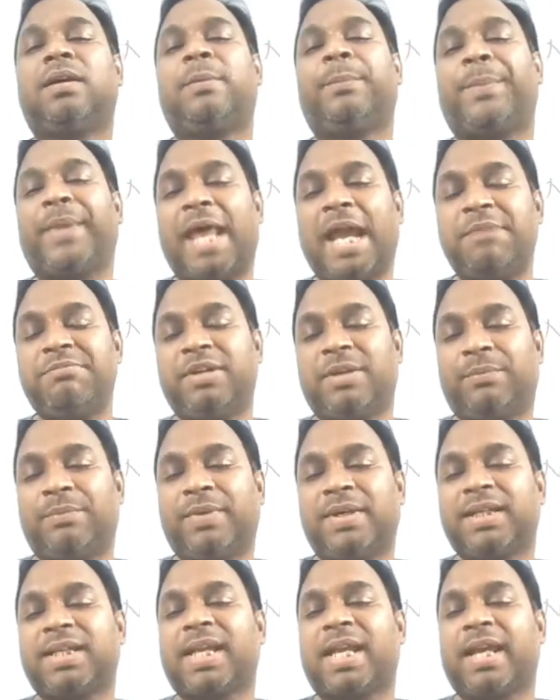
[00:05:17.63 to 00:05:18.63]
Prime
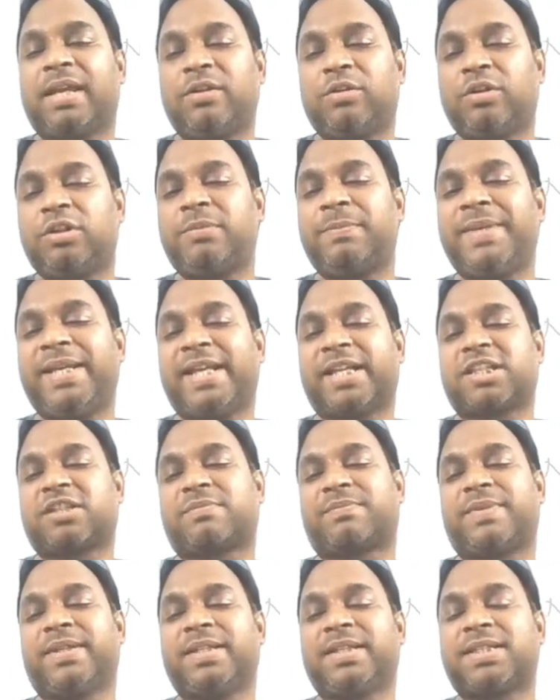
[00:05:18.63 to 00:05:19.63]
number cannot be
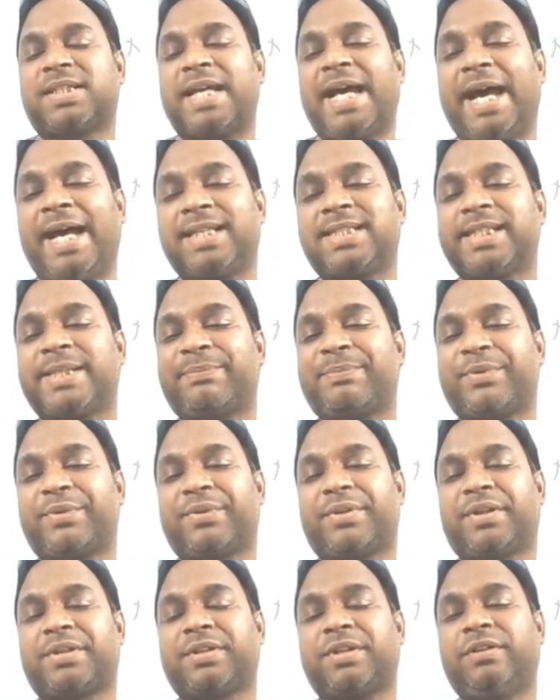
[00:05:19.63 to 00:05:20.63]
expressed as a
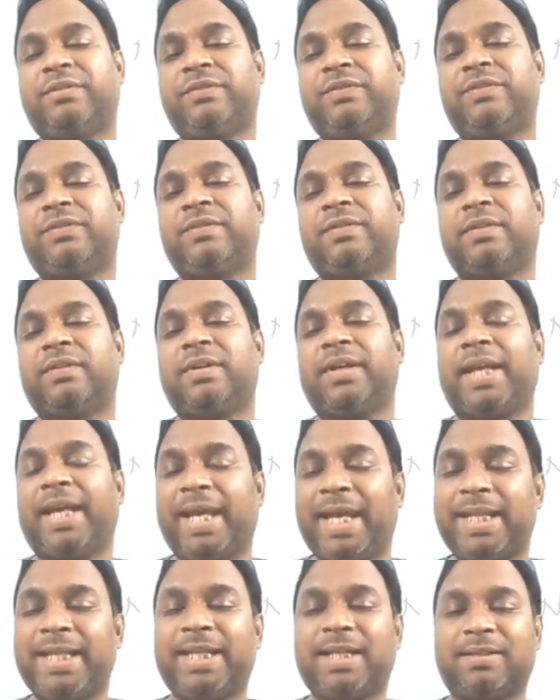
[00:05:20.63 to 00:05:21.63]
product of
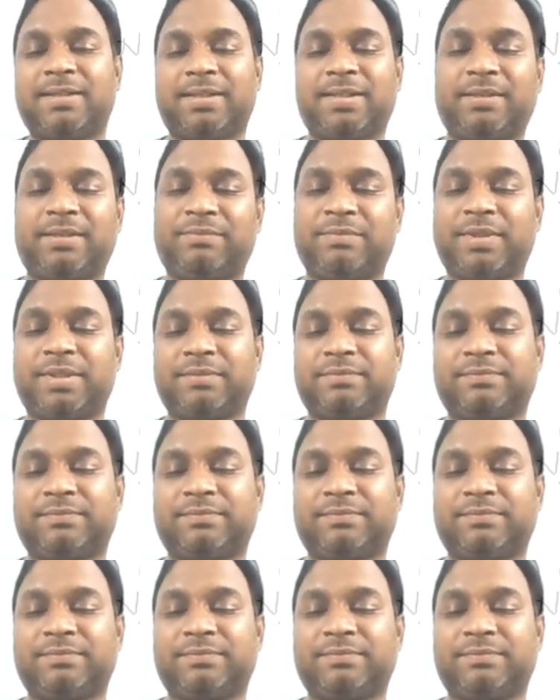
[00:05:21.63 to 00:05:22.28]
any other number.